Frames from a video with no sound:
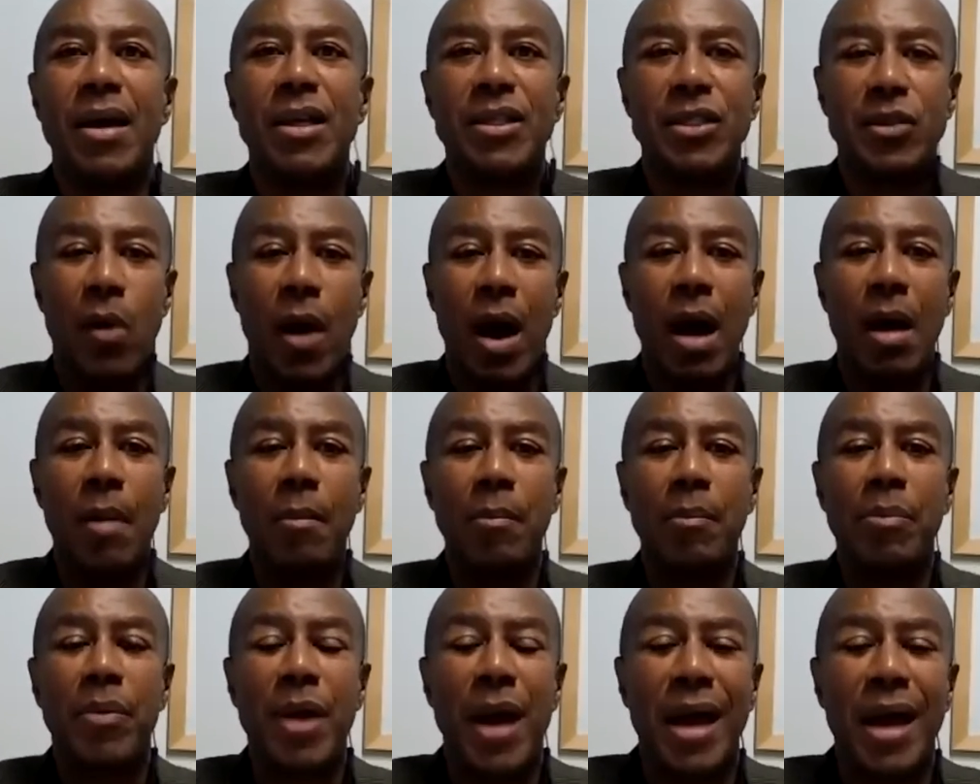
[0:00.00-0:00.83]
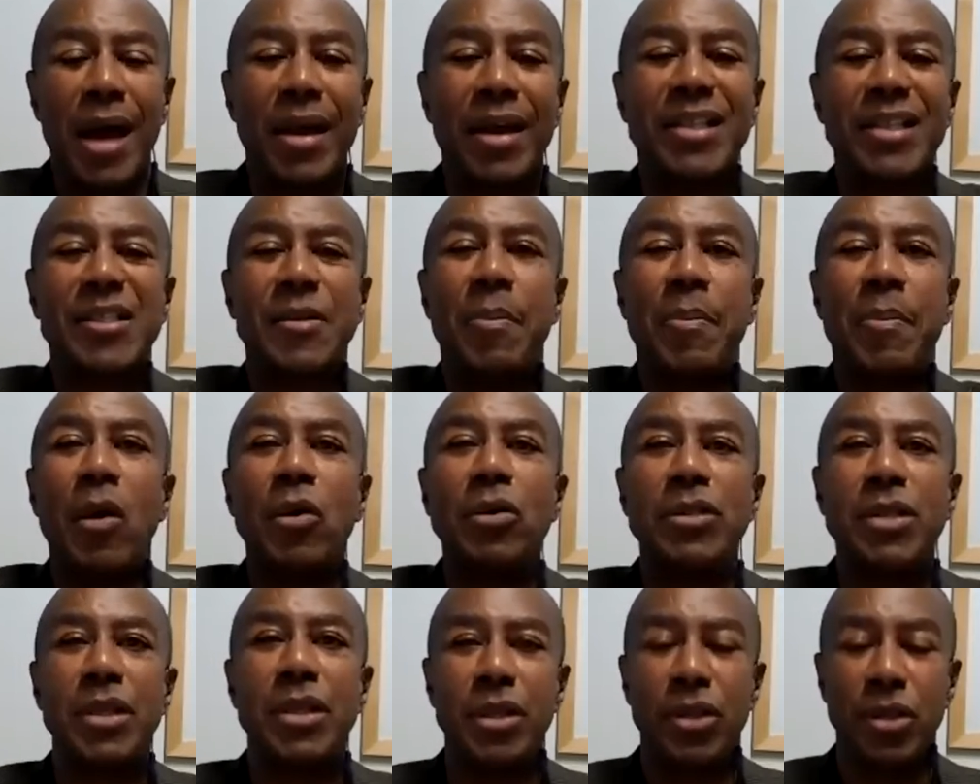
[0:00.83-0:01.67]
So I'm kind of
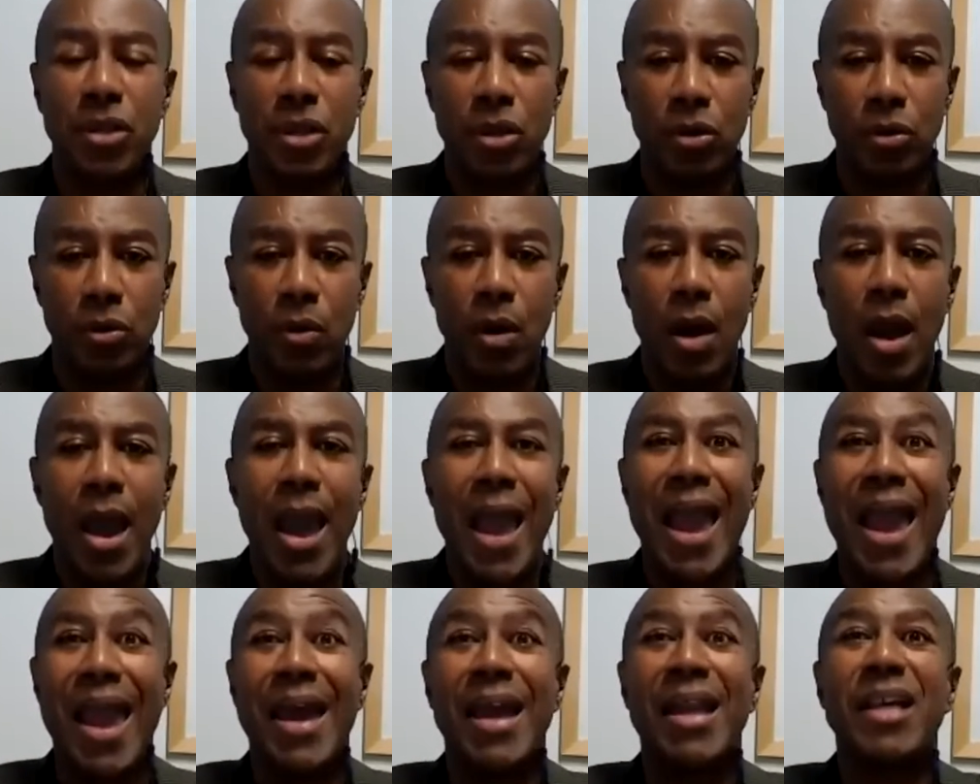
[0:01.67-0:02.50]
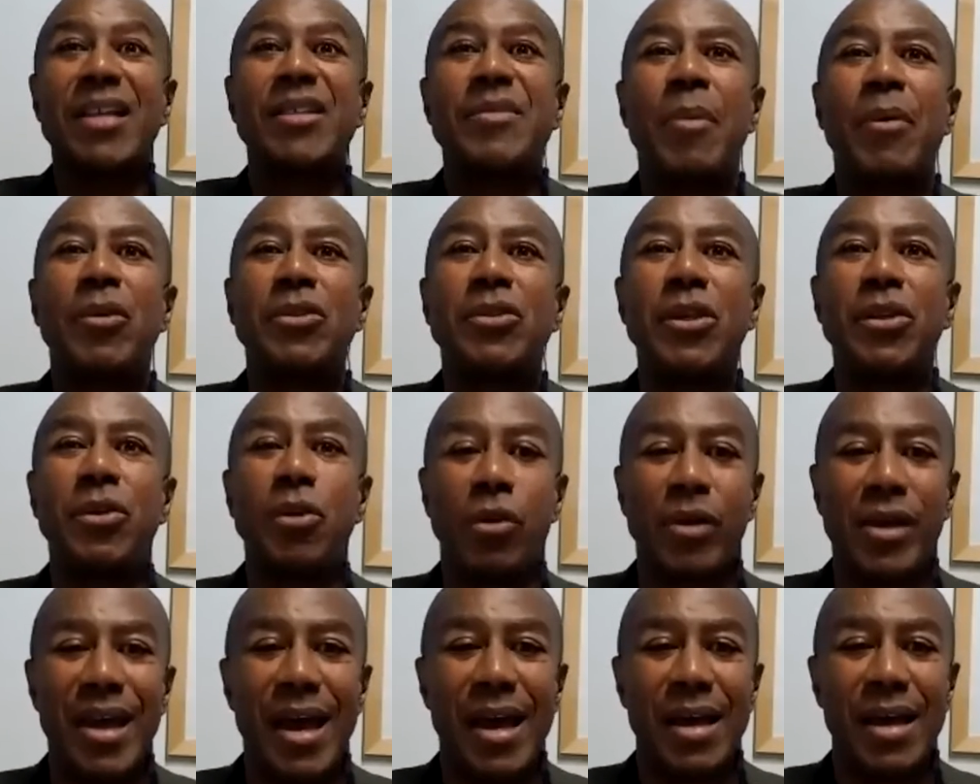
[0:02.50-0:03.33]
exposing you and exposing
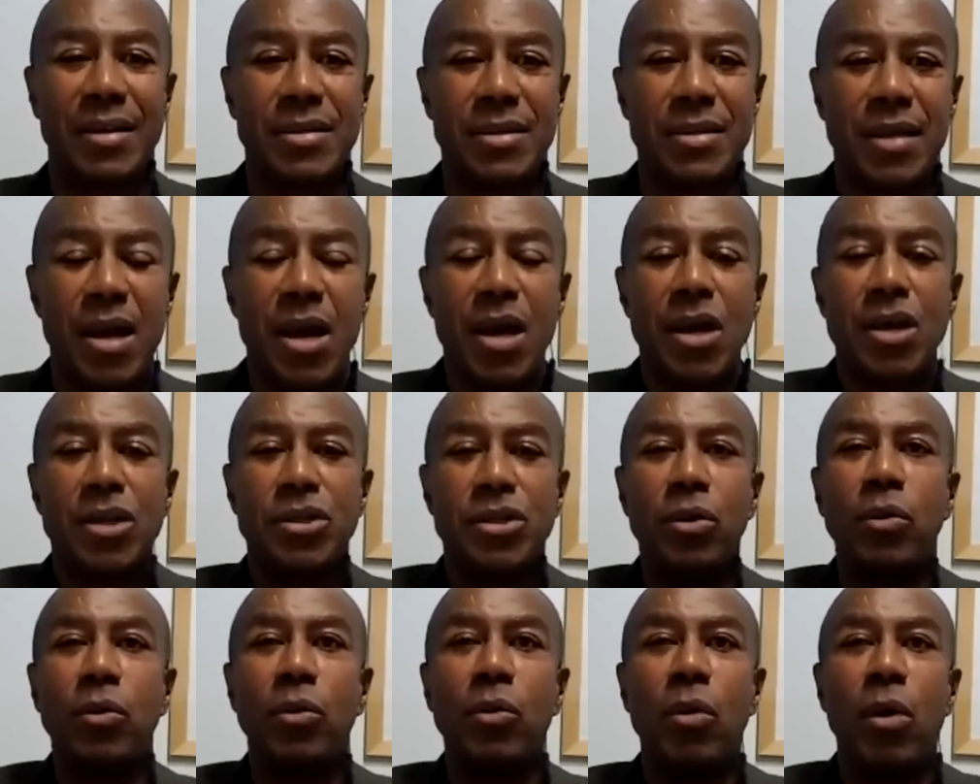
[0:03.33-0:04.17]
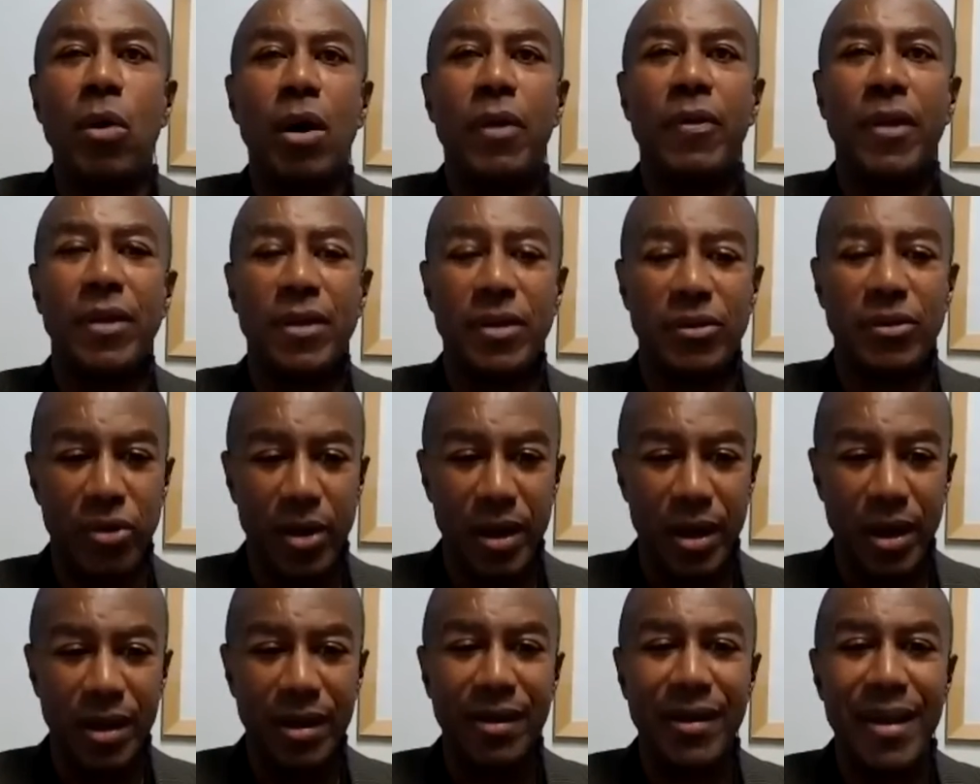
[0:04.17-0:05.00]
your guest to the
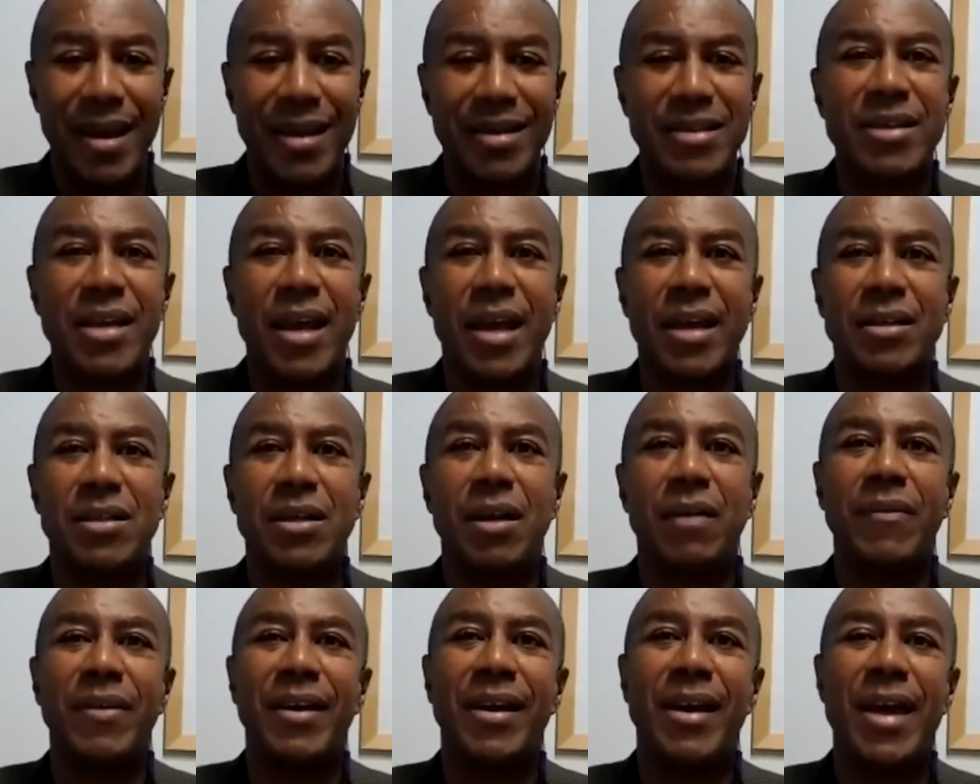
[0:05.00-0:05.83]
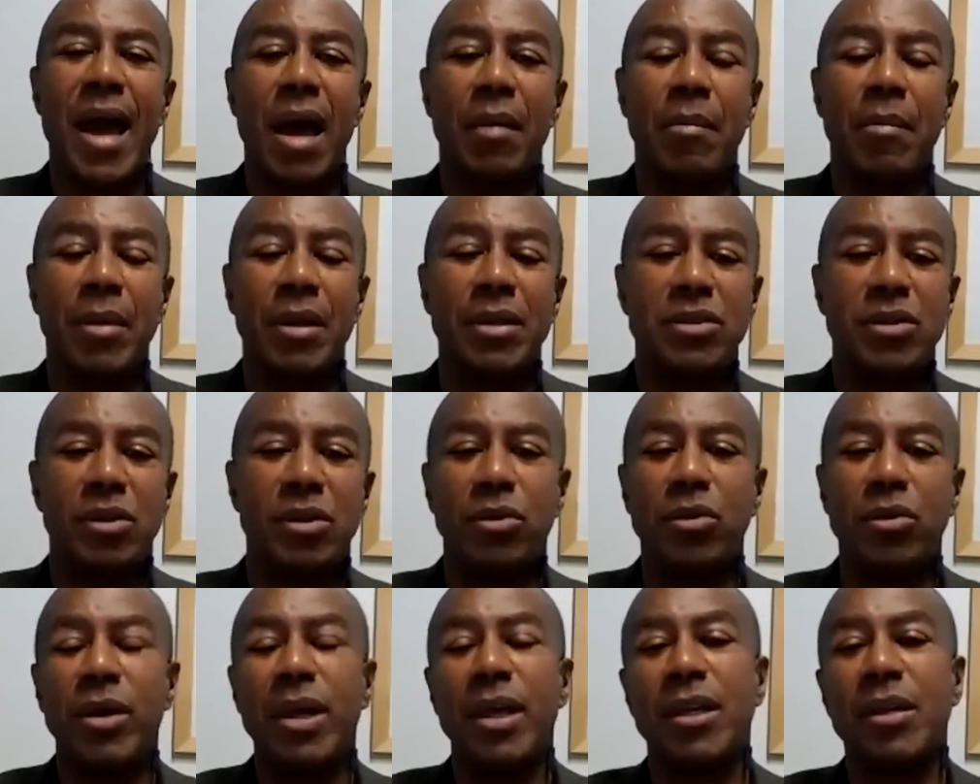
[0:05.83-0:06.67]
training education of the academy. So
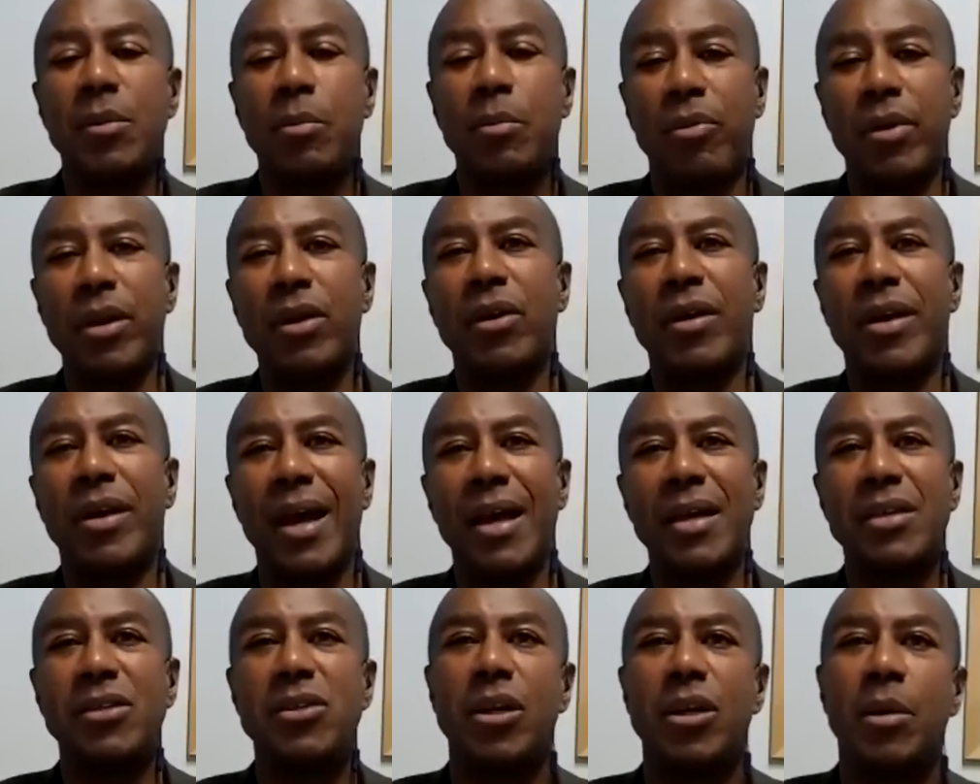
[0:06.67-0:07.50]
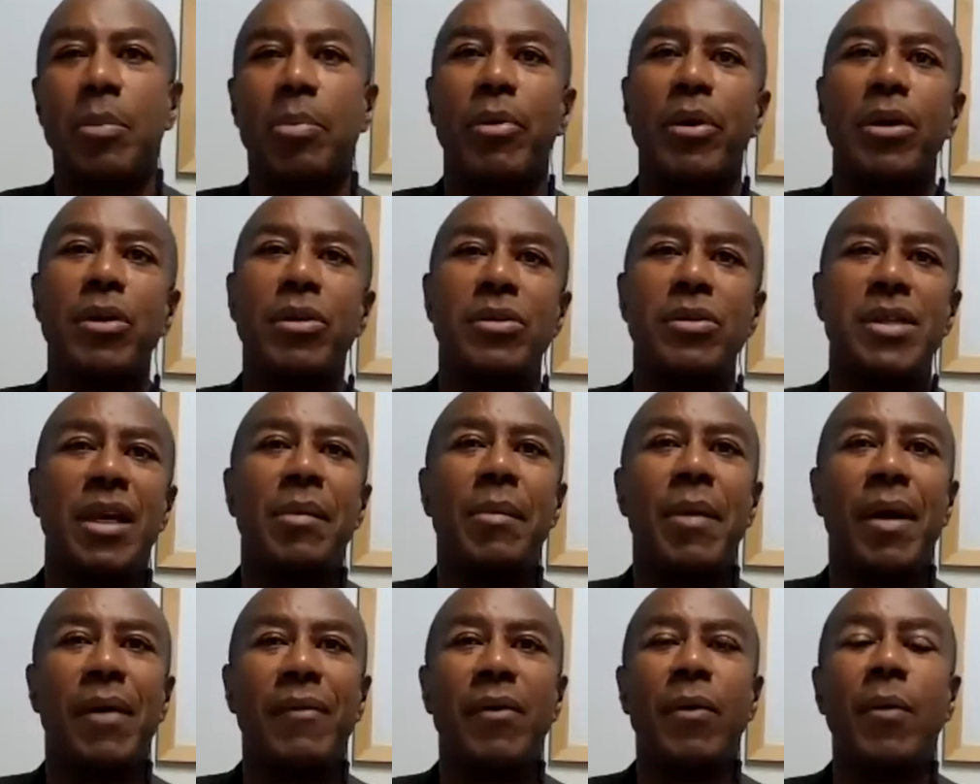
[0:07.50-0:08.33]
you get to bring your guests, you can bring your
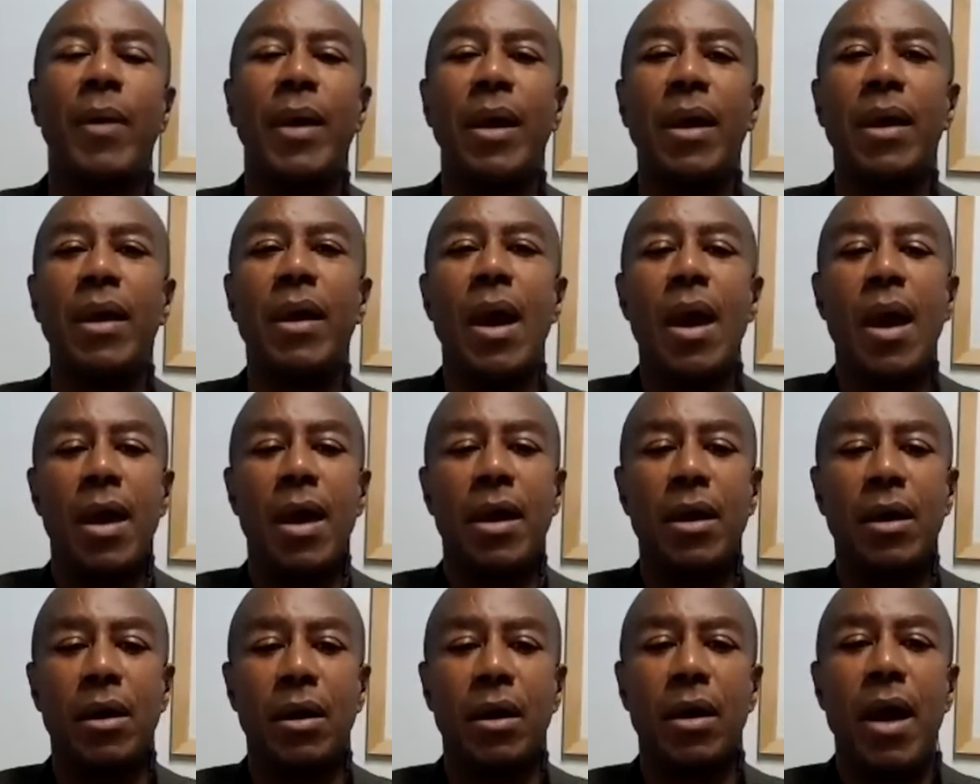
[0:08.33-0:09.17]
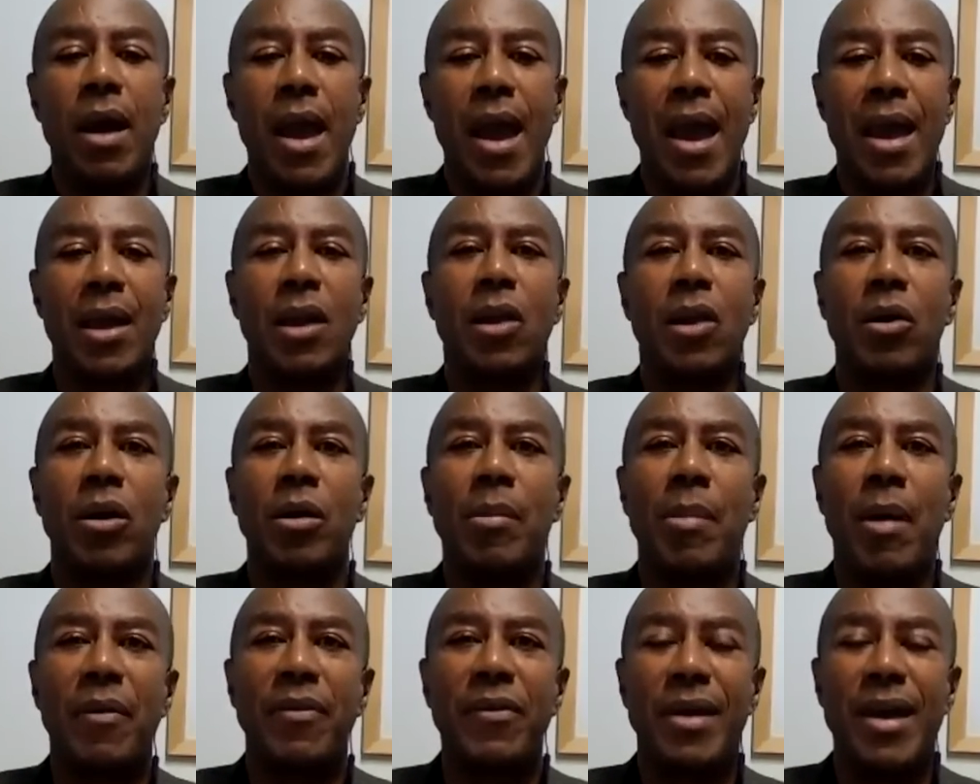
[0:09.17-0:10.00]
team every week here and learn
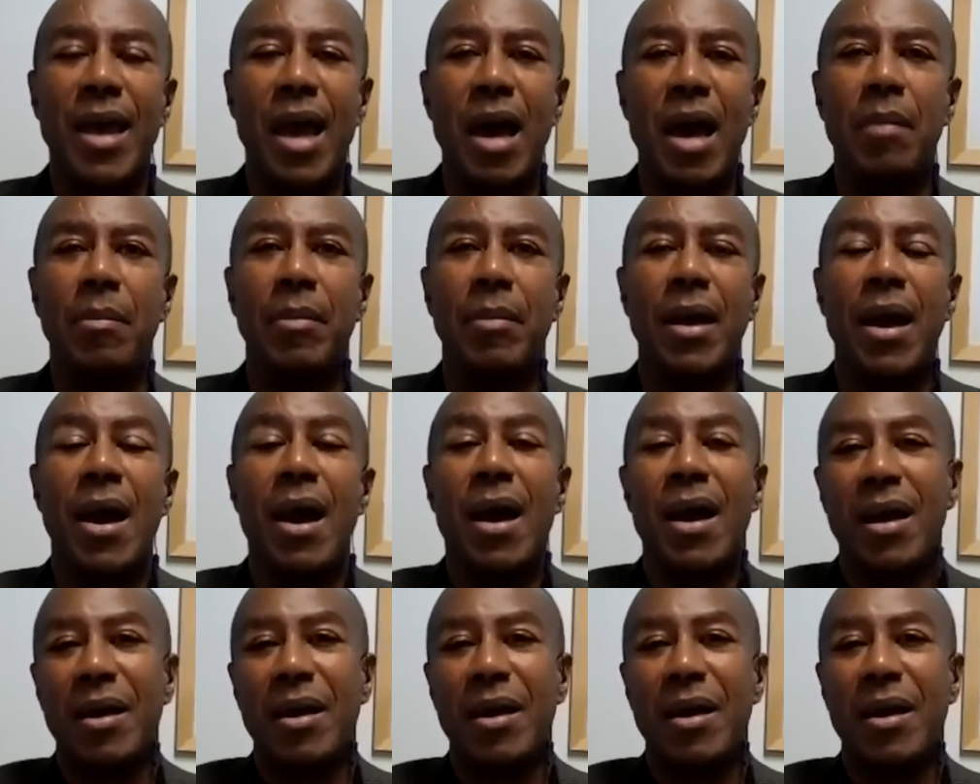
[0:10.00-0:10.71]
about the academy.